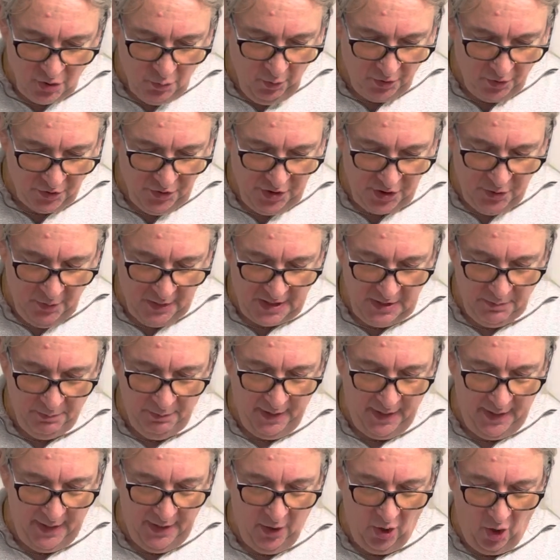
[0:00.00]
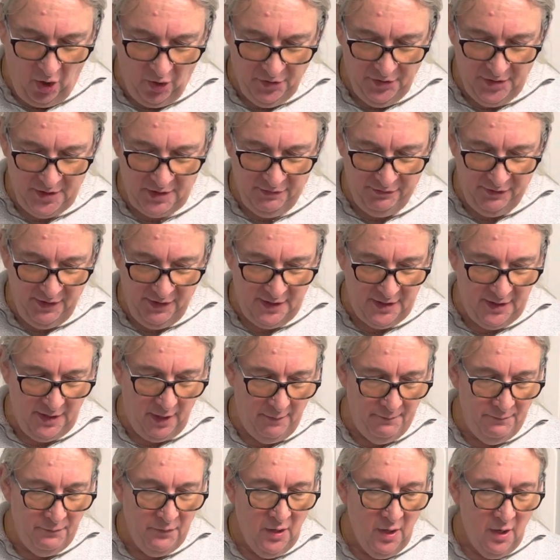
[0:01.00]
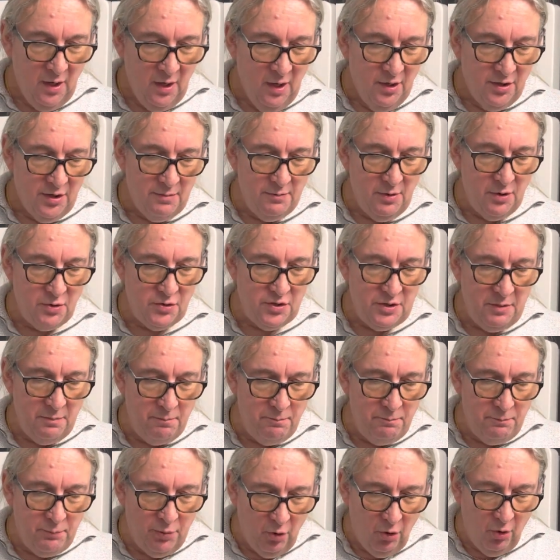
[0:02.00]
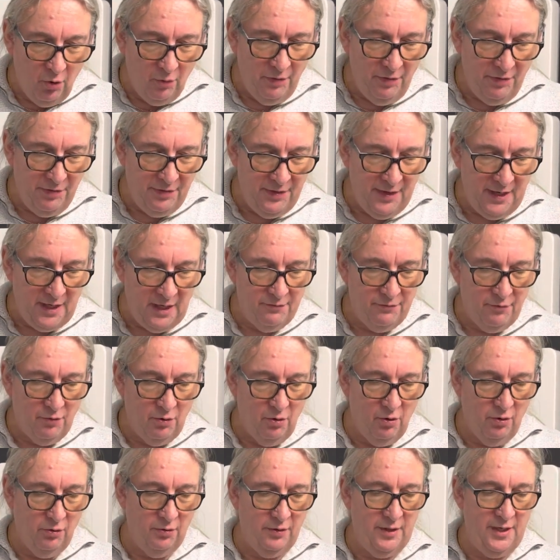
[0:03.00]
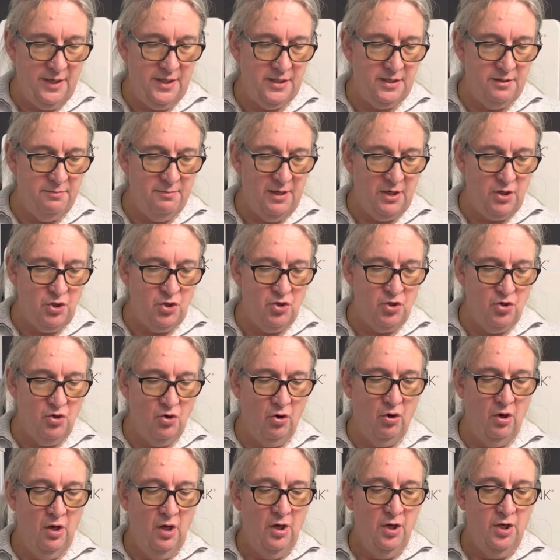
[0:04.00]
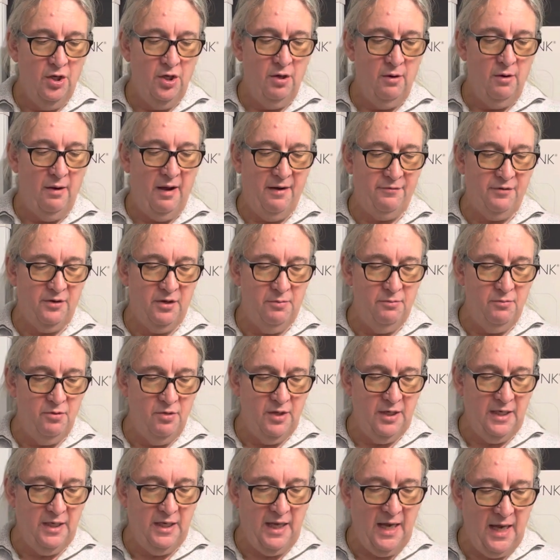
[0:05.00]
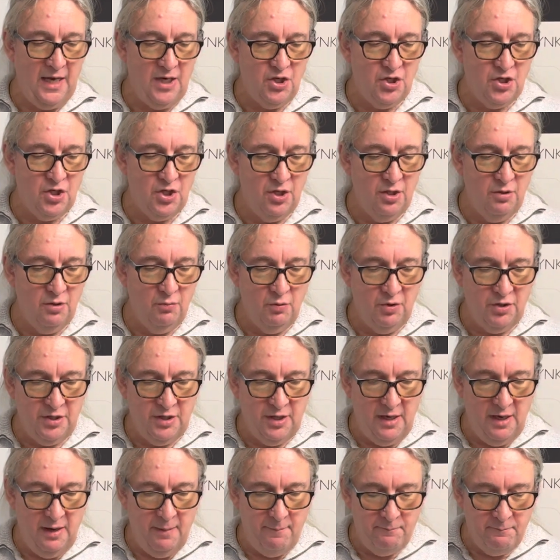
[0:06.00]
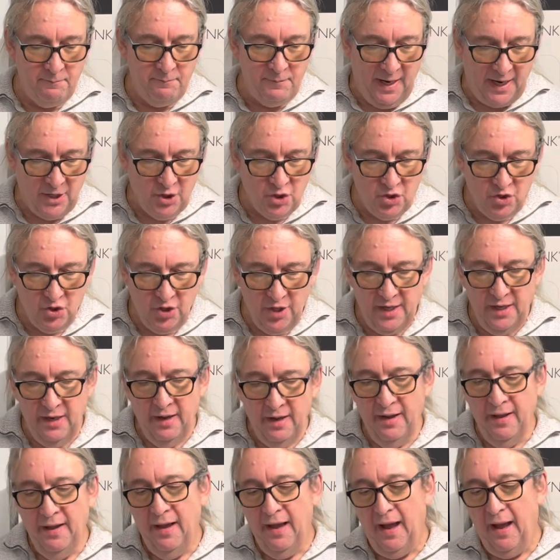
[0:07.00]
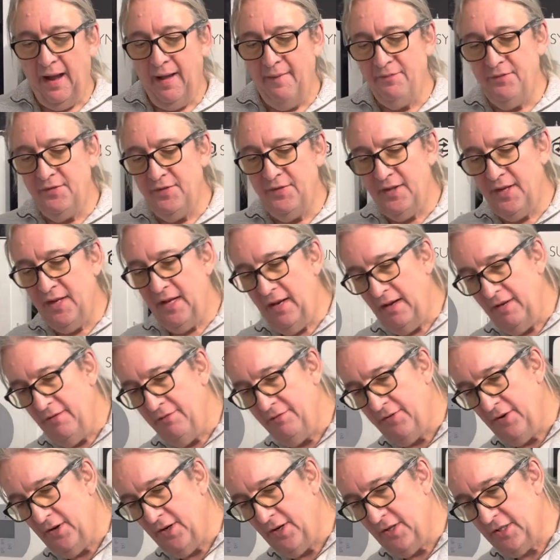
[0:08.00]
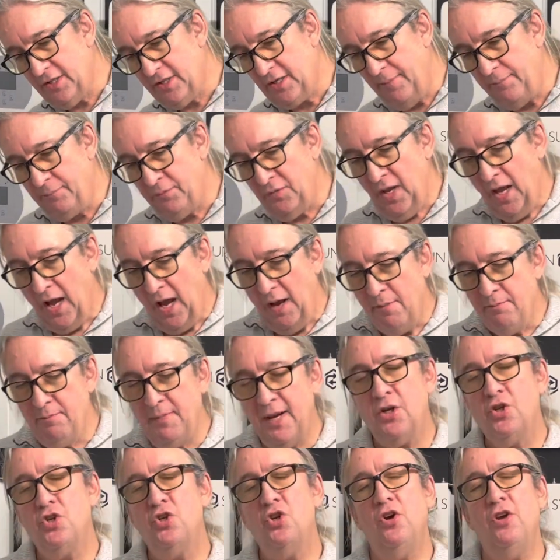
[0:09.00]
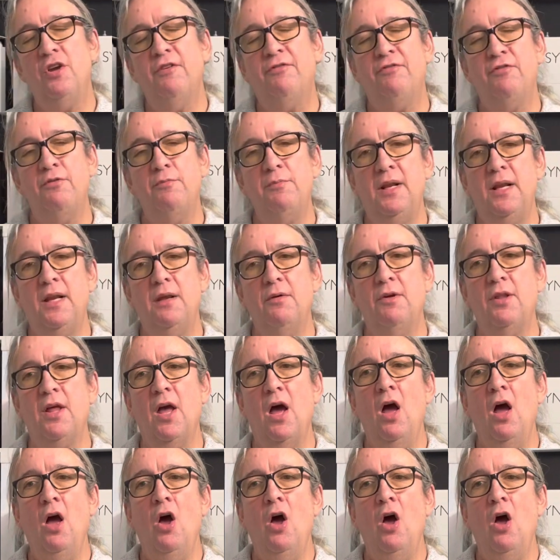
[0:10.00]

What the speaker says: wanted to explain on this video, the most important thing of all is to make sure you have communication with the battery and the inverter, and make sure you're familiar with it.